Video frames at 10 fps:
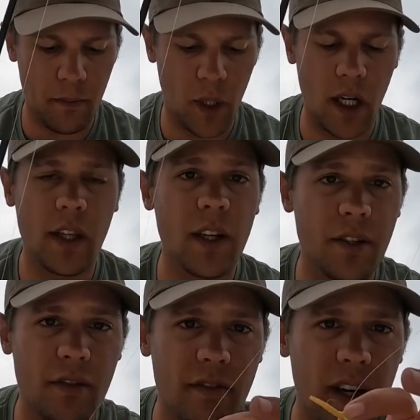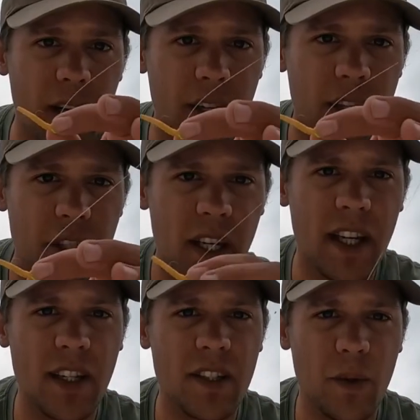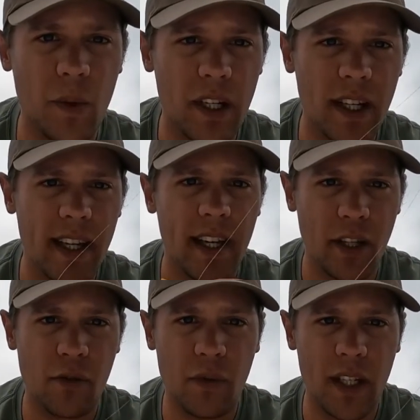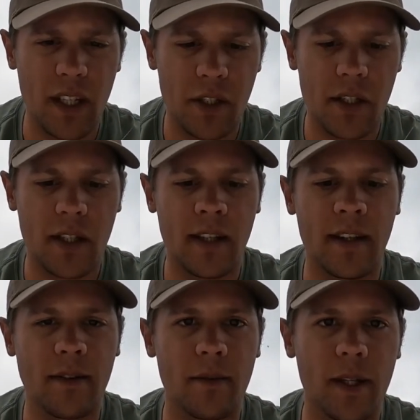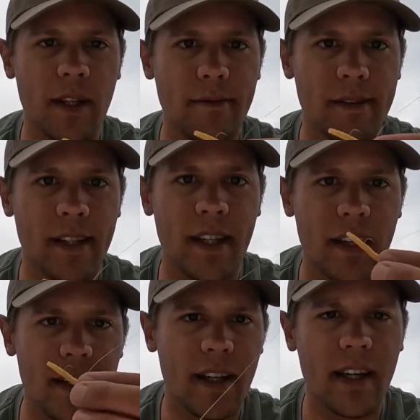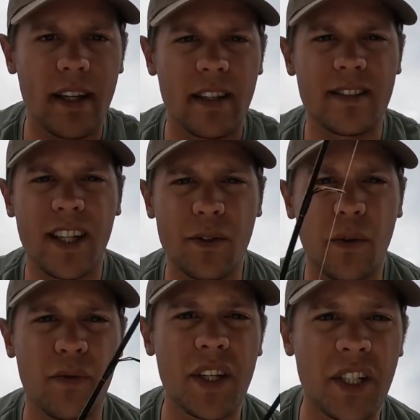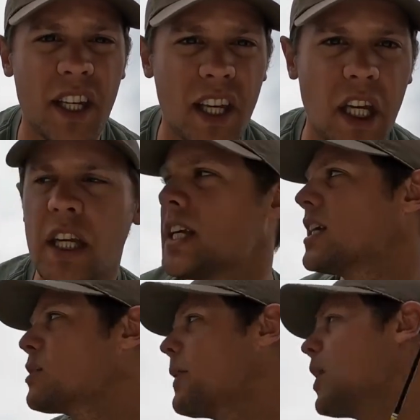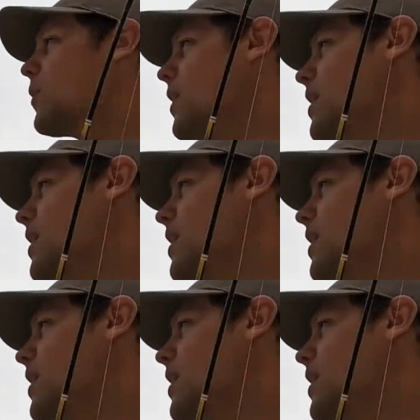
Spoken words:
But there's a very good chance that we're gonna catch fish. And really, at the end of the day, that's what fishing is about.